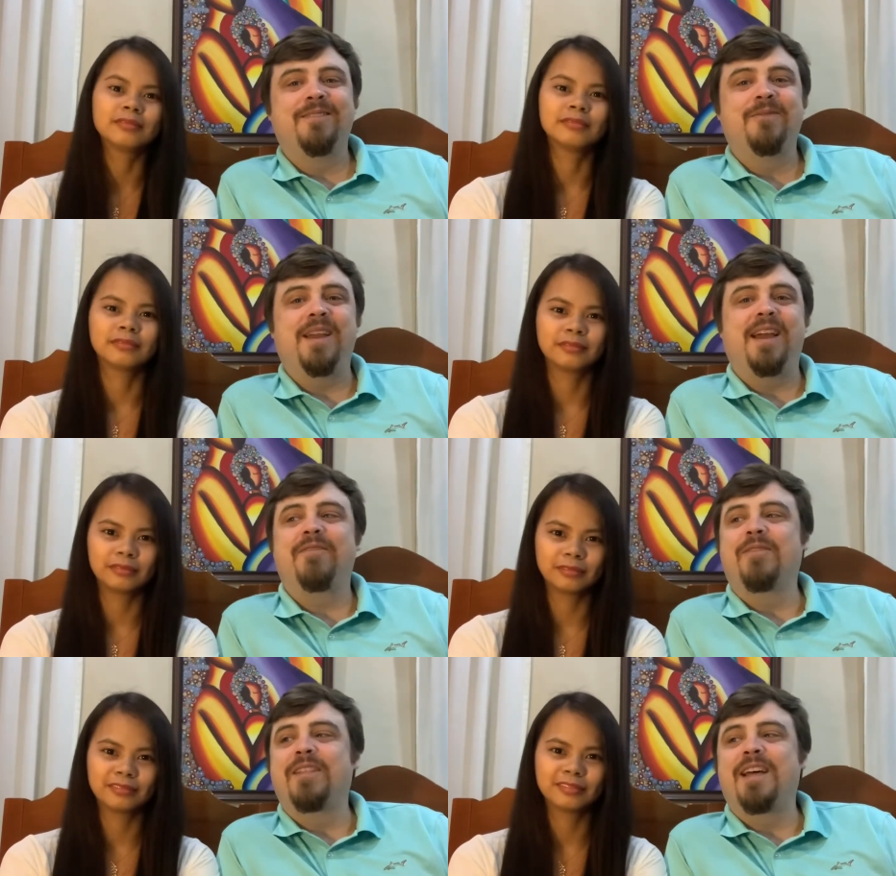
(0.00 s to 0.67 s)
Speaker 1: We
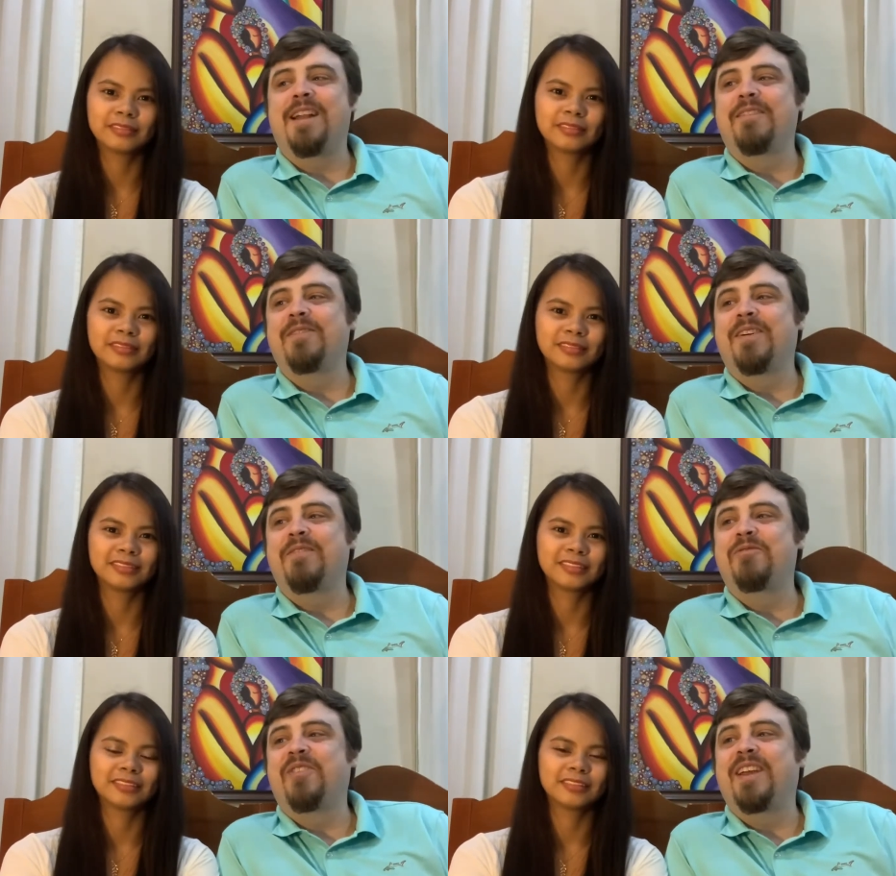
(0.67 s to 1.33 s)
have a lot of
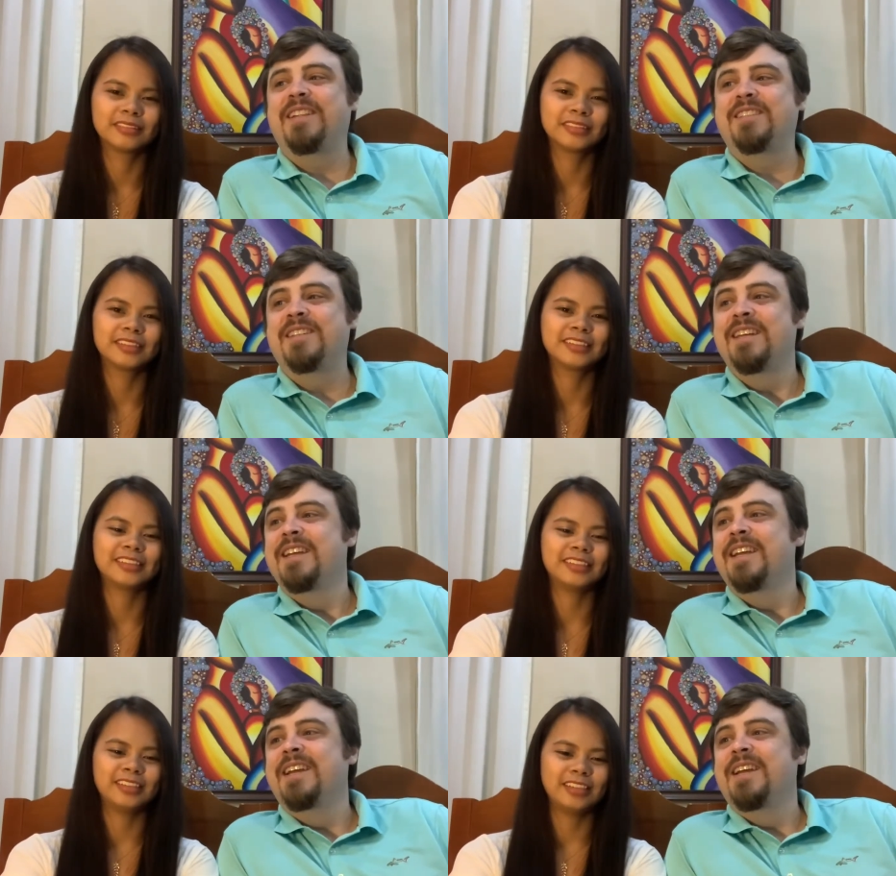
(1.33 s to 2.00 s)
uh, friends,
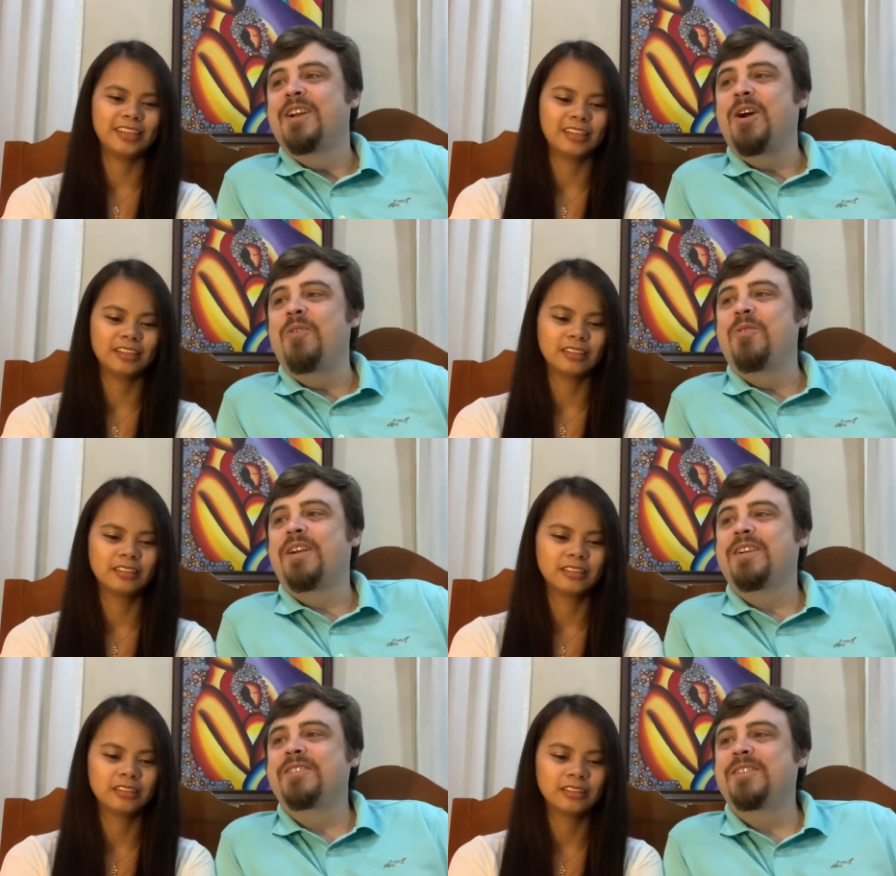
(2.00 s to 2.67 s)

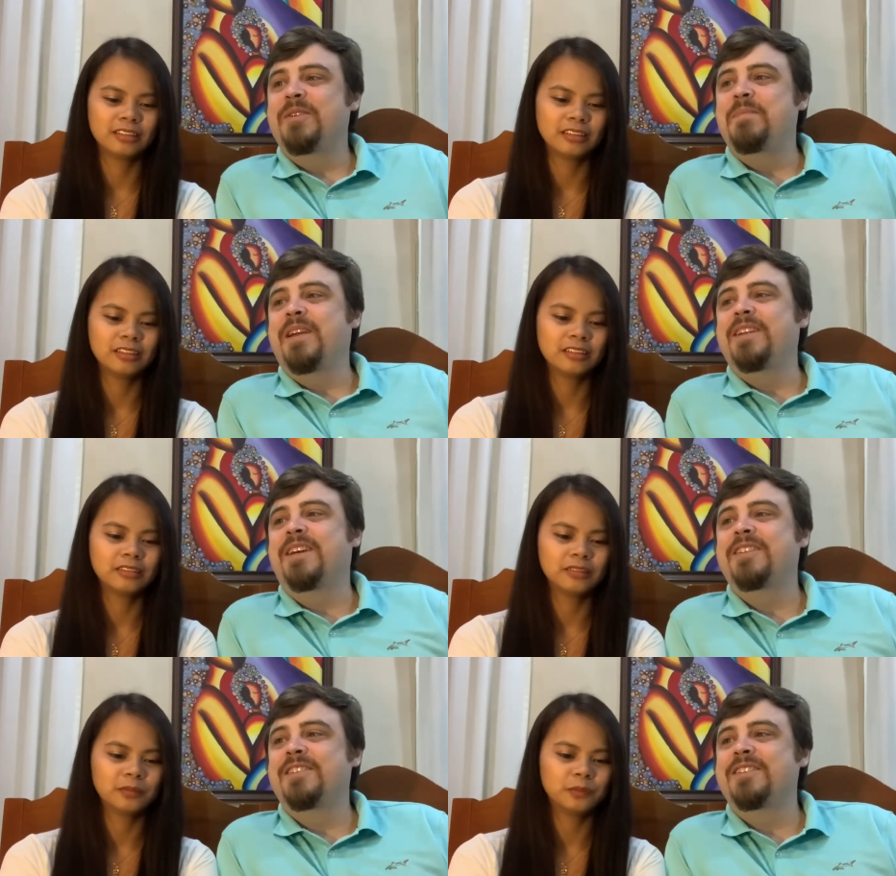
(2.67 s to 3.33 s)
co-workers that we play
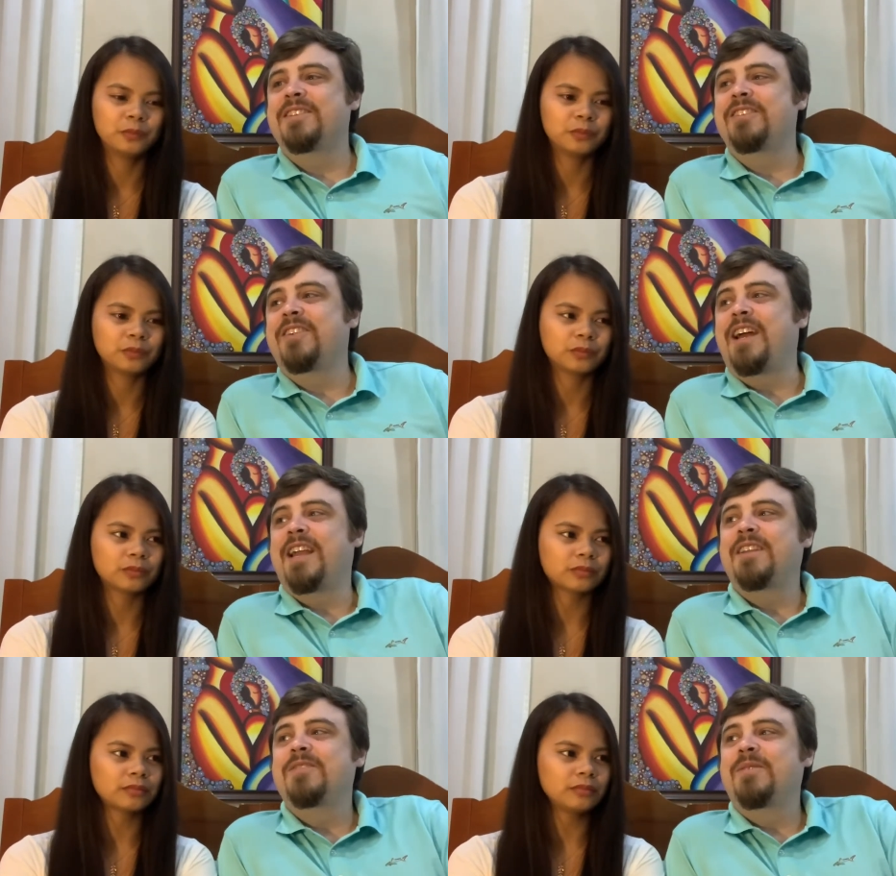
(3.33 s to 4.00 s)
Dungeons and
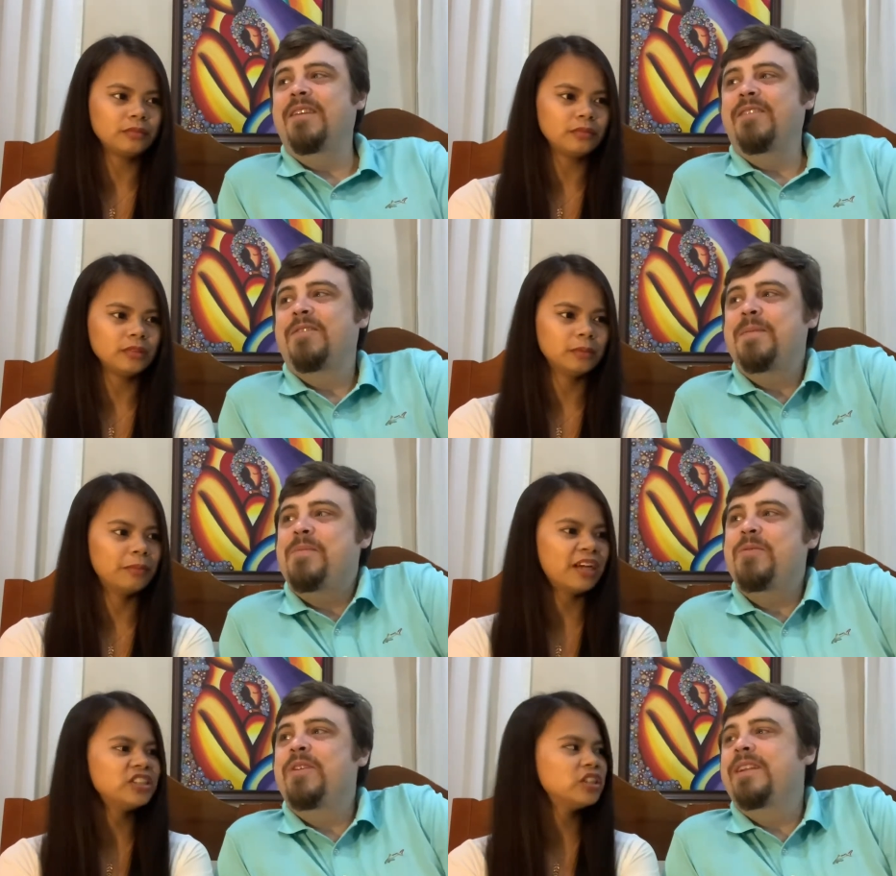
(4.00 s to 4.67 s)
Dragons with. And
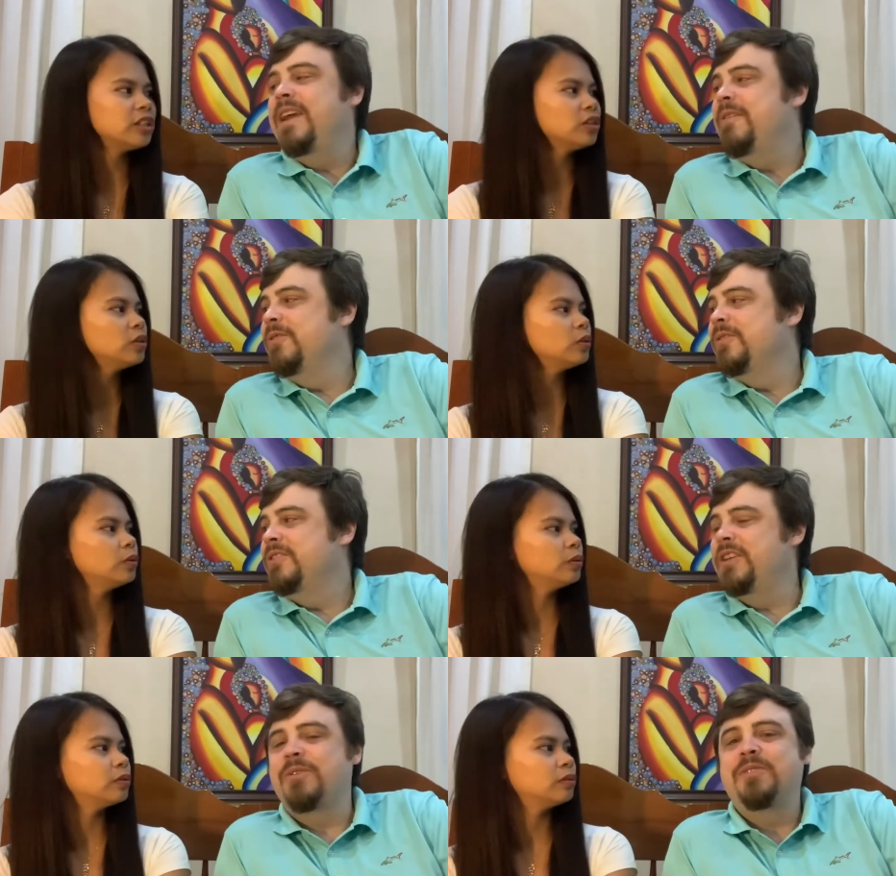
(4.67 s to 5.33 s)
maybe magic one day we'll
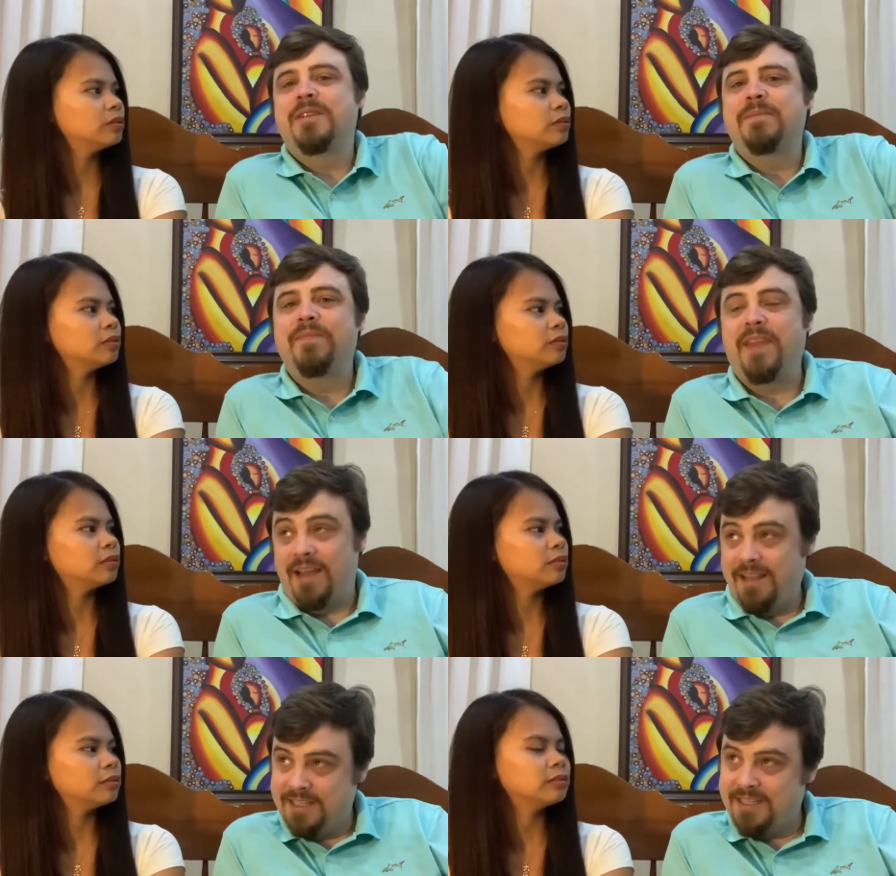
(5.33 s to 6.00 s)
show some.
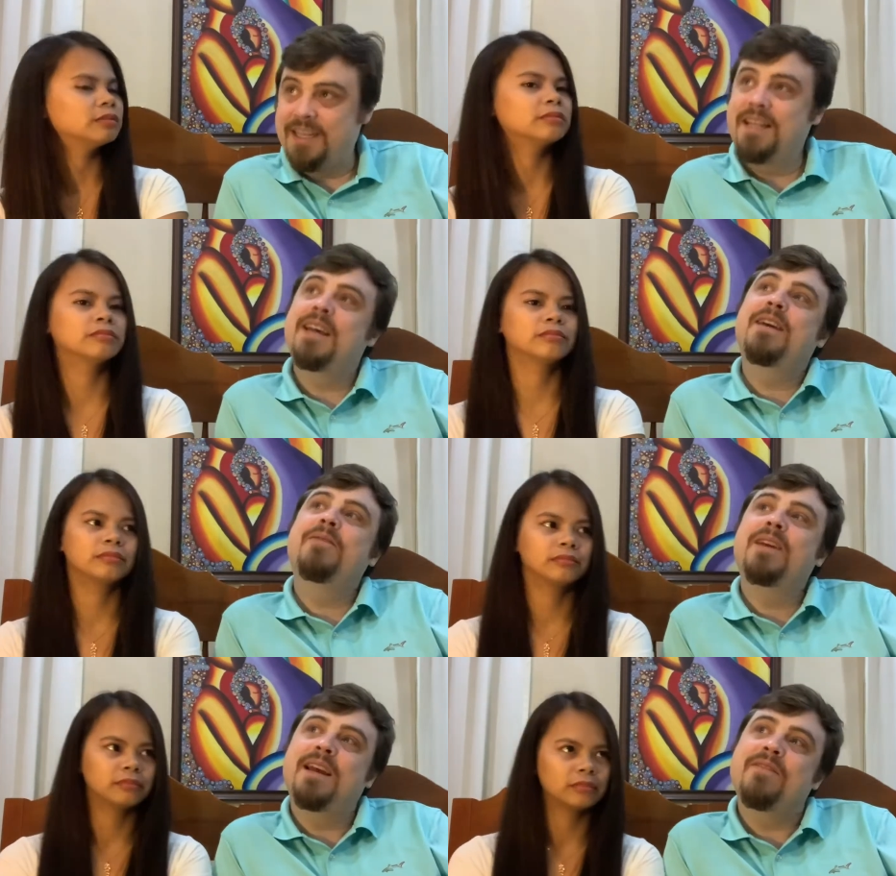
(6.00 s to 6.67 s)
Yeah, I said
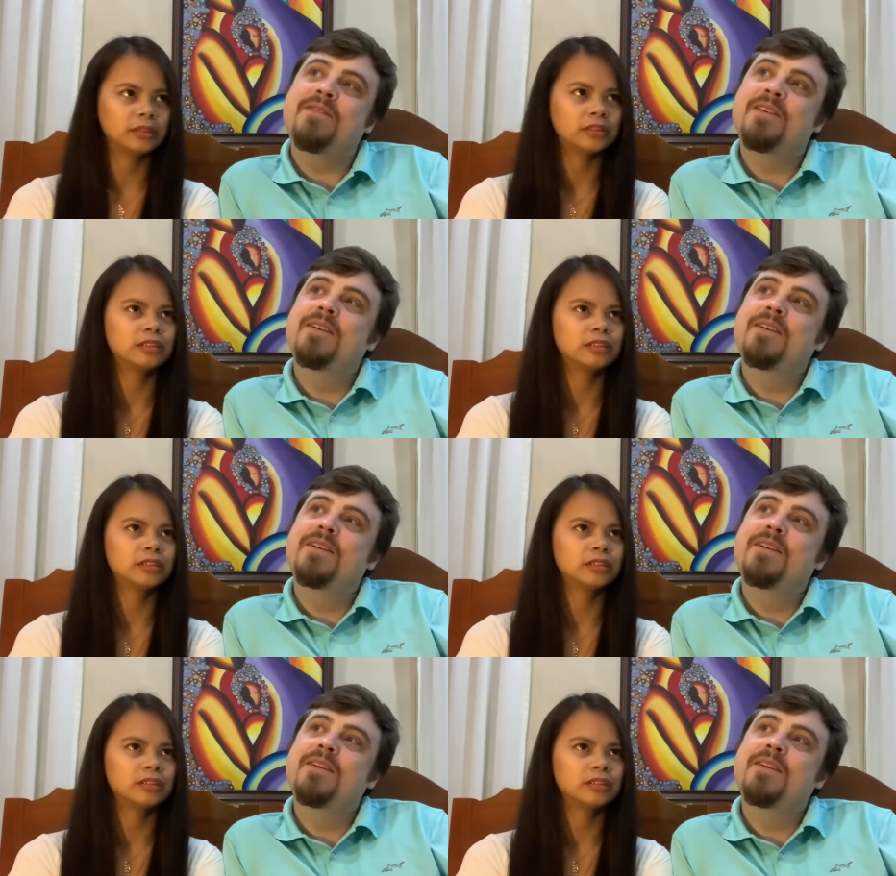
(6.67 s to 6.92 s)
that we have.